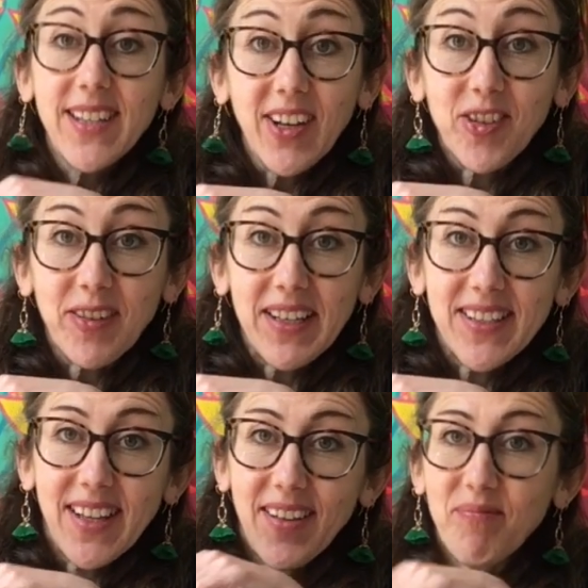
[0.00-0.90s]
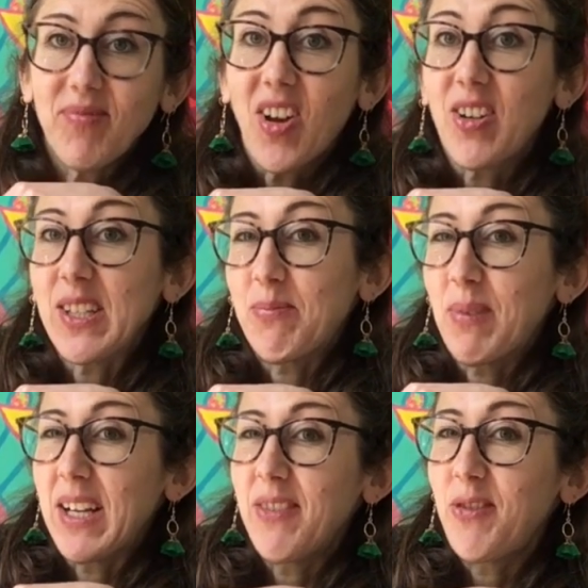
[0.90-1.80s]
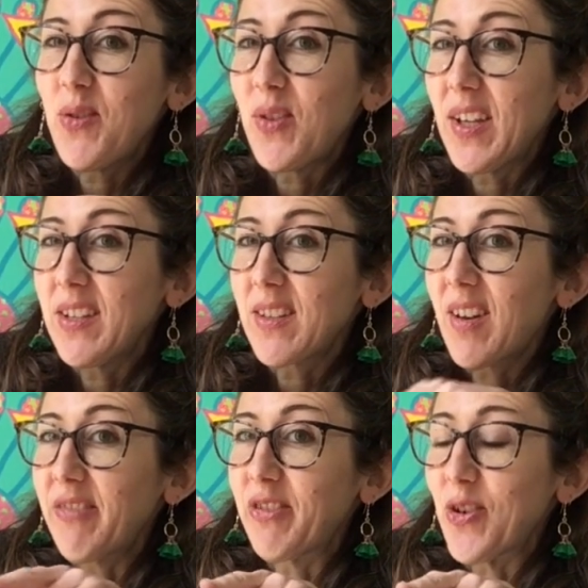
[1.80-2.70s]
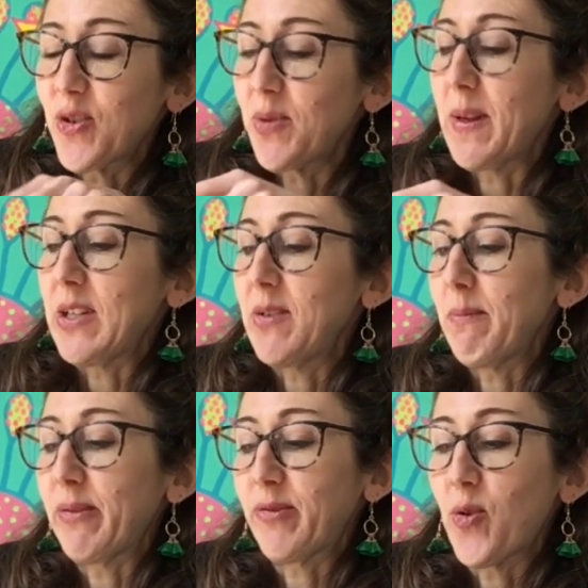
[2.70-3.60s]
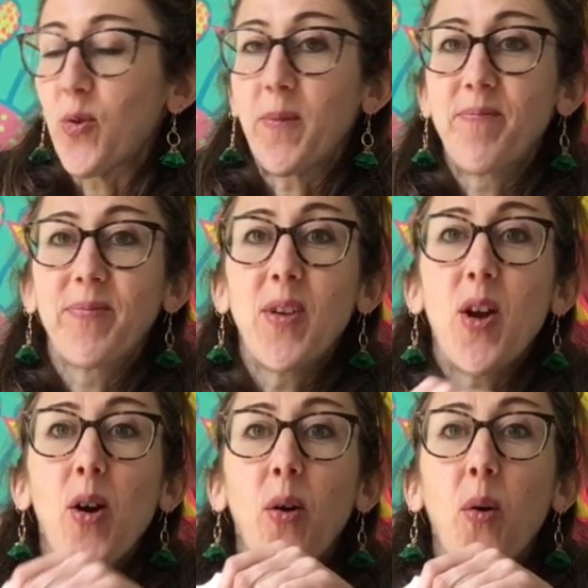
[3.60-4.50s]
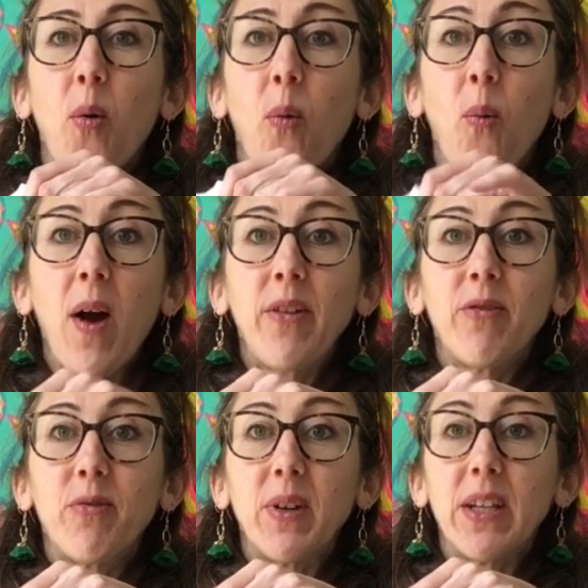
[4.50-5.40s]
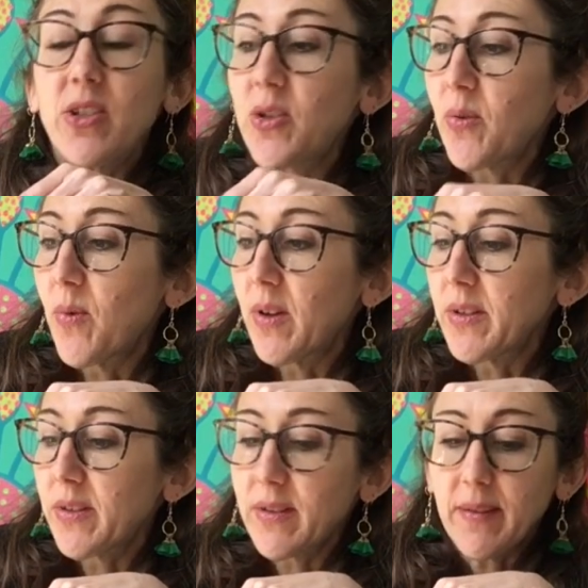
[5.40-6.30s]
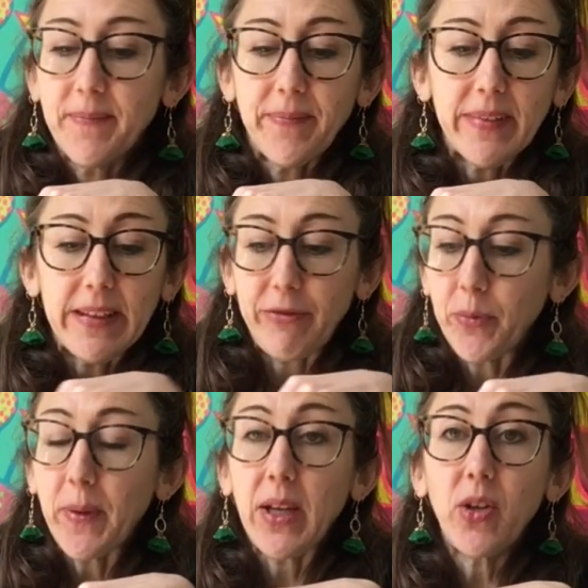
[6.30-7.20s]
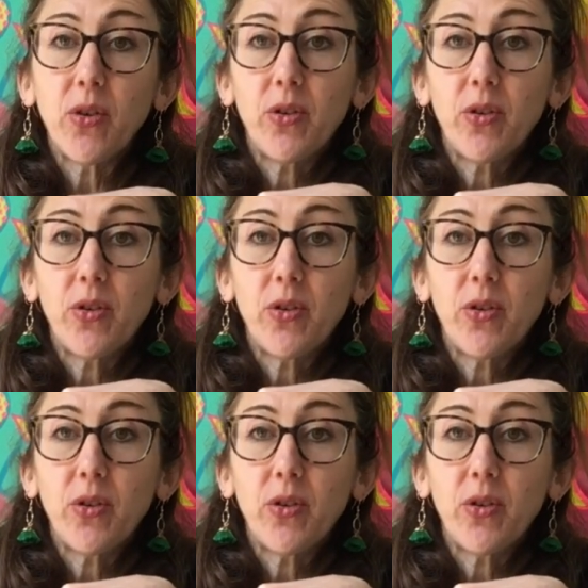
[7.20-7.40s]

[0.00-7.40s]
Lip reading: decorate it, I'll explain a few things that I forgot to mention before. One of which was, if you make